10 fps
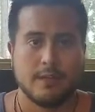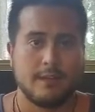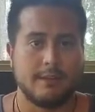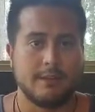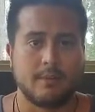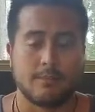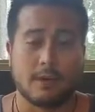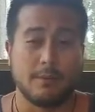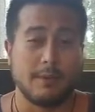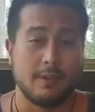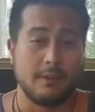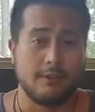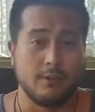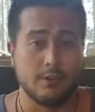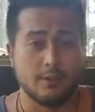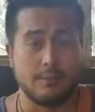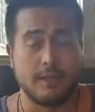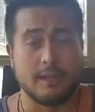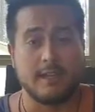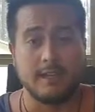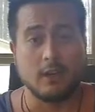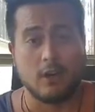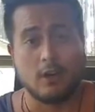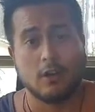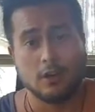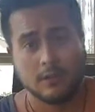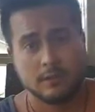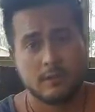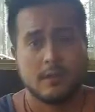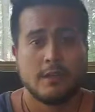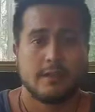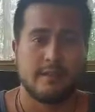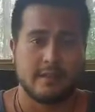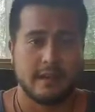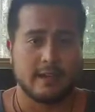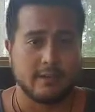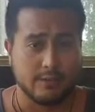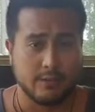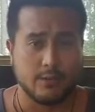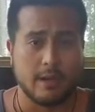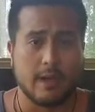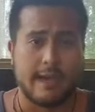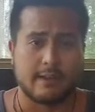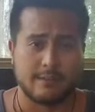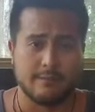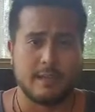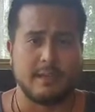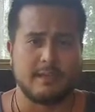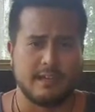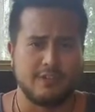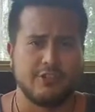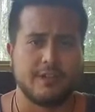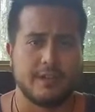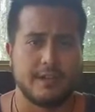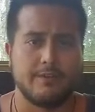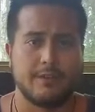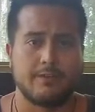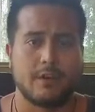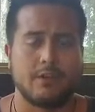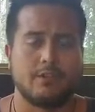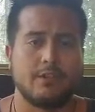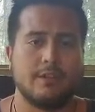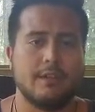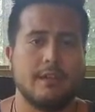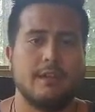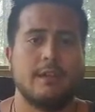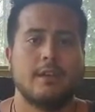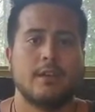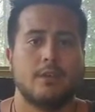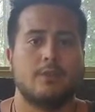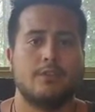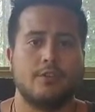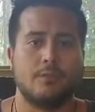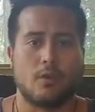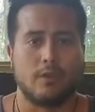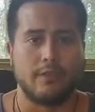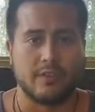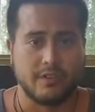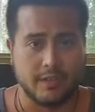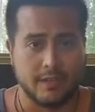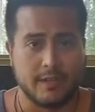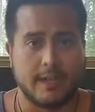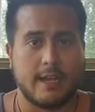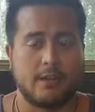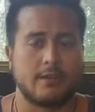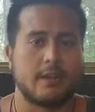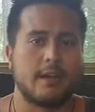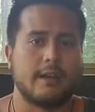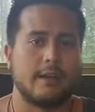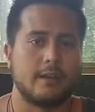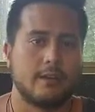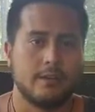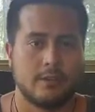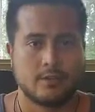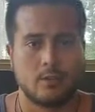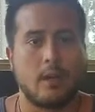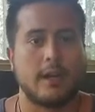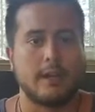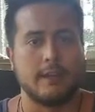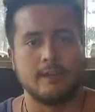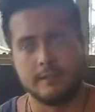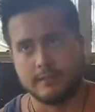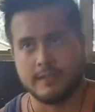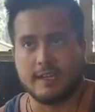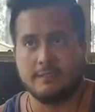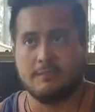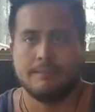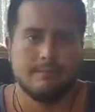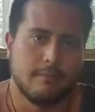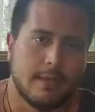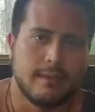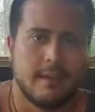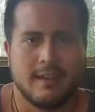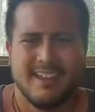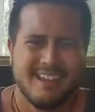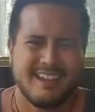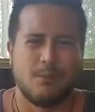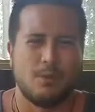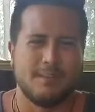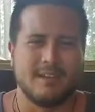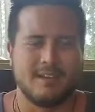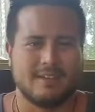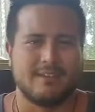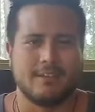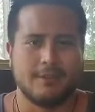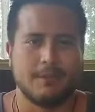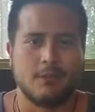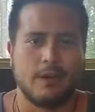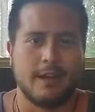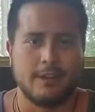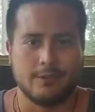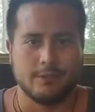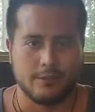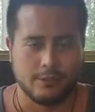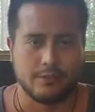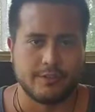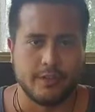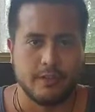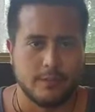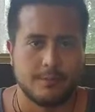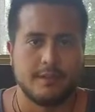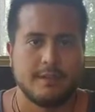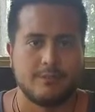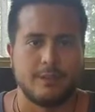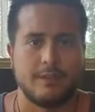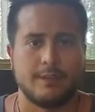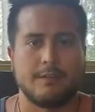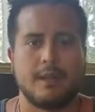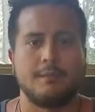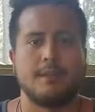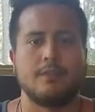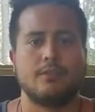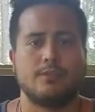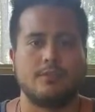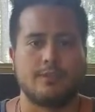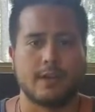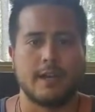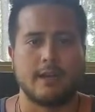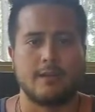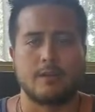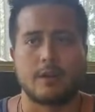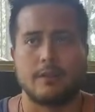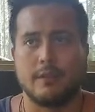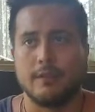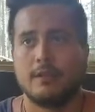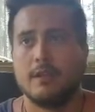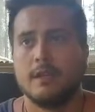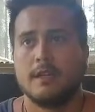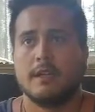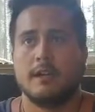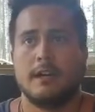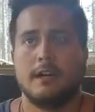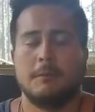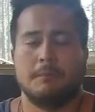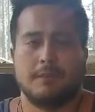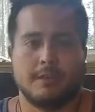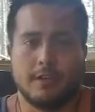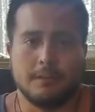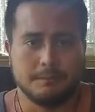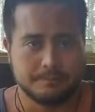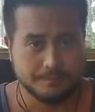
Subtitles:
and then we're probably going to do a little bit of Qigong, because I like to do active meditation kind of at first, and then we'll do more of a sitting down kind of quiet type meditate. No, it won't necessarily be quiet. You'll see. It'll be different than you might be used to for guided work, though. So,